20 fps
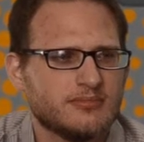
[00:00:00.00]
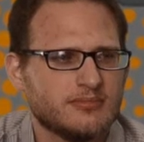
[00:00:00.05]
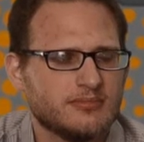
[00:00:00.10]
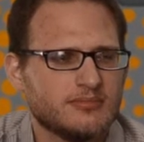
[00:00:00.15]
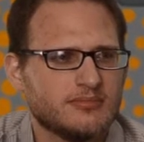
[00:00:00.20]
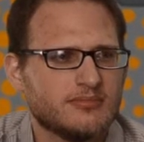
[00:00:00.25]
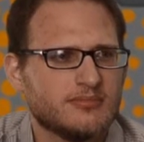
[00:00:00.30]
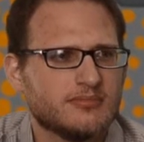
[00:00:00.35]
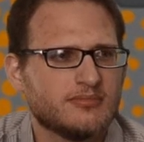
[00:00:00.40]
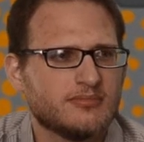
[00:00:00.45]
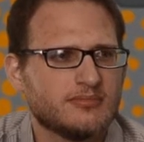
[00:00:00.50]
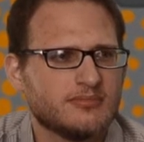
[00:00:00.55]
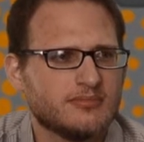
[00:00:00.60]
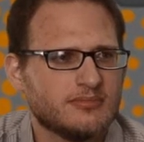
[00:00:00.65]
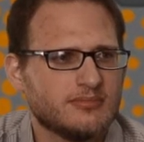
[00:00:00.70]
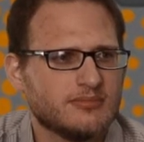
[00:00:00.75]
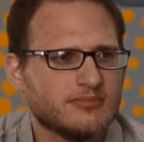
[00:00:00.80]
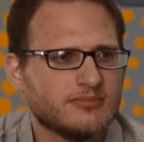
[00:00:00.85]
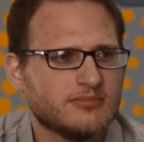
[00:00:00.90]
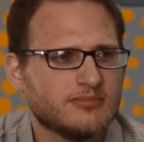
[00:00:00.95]

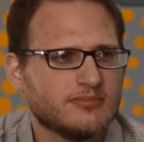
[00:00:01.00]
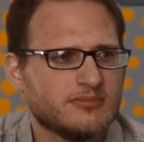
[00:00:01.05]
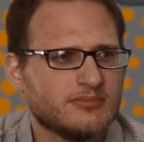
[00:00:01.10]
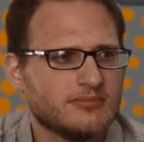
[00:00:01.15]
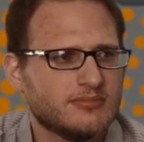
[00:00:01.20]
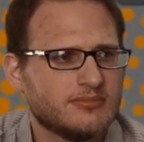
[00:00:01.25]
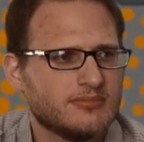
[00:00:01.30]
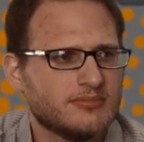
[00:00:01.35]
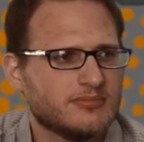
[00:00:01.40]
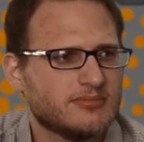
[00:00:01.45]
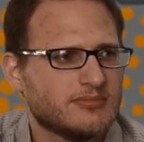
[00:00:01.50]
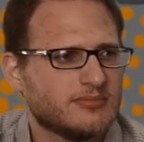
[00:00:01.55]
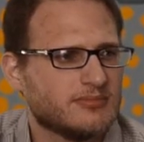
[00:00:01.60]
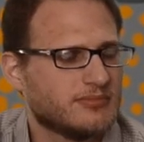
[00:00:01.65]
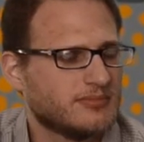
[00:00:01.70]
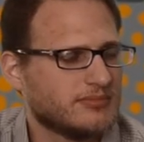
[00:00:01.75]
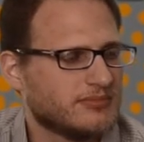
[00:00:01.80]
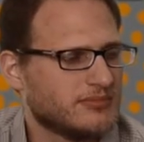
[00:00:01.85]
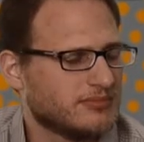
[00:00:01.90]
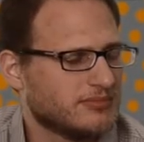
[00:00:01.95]

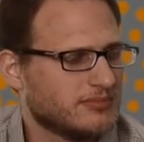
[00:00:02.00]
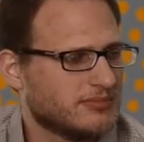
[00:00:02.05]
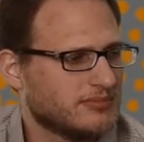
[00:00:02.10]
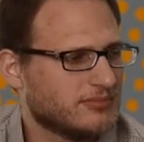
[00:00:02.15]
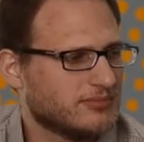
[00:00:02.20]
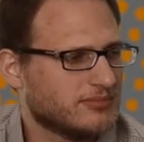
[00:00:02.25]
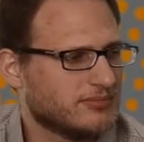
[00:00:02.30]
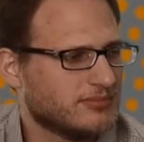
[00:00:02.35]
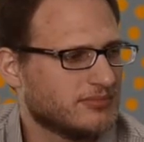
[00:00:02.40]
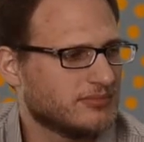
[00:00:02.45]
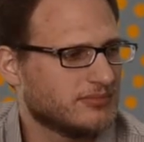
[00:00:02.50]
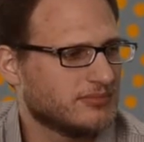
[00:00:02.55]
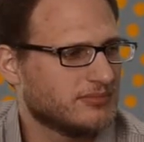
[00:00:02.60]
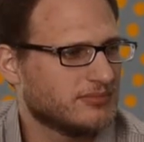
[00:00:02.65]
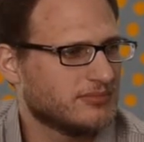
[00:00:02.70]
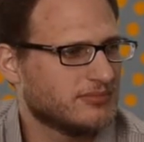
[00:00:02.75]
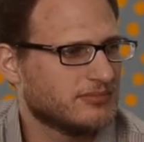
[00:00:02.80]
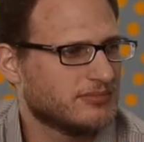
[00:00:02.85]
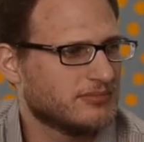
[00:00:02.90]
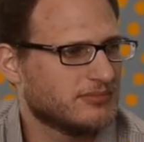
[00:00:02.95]

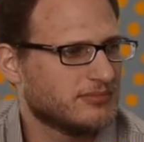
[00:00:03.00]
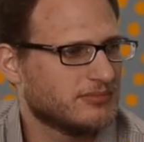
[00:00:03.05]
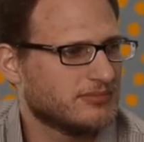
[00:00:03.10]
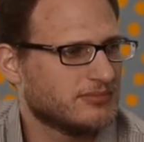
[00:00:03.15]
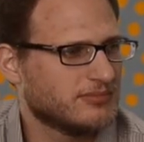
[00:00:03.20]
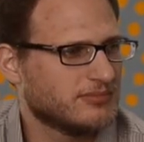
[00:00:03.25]
This person isn't speaking.